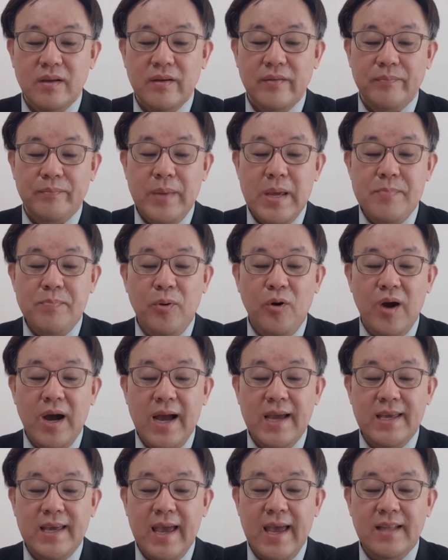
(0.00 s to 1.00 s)
Before
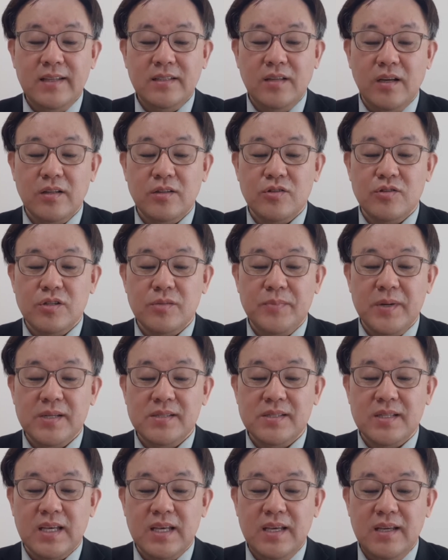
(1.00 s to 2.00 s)
I entered
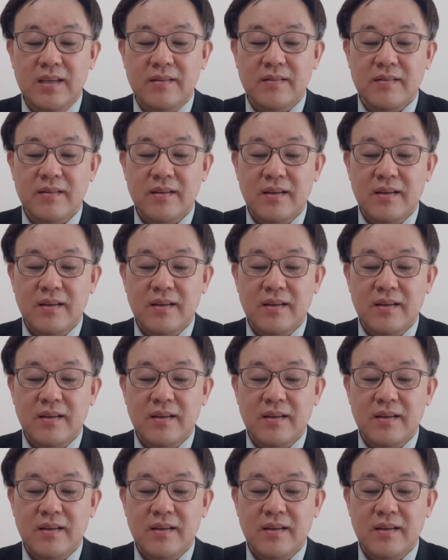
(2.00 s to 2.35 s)
university,